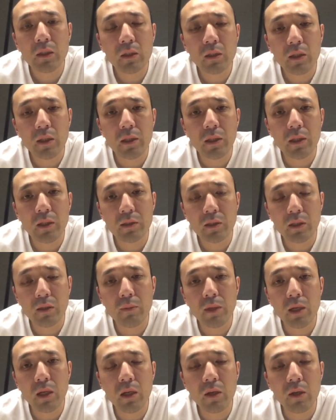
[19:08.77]
That is
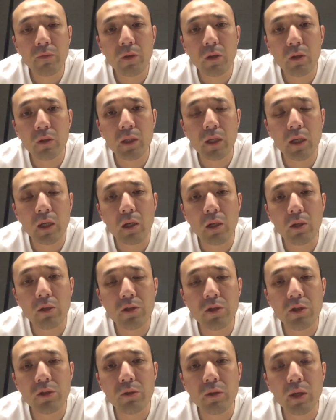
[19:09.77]
mainly for their
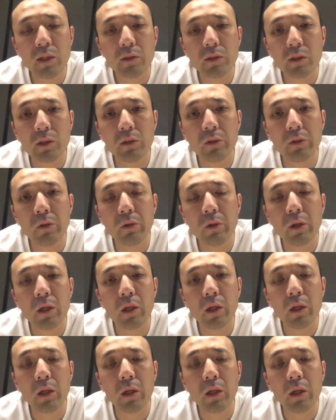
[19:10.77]
GUSD token.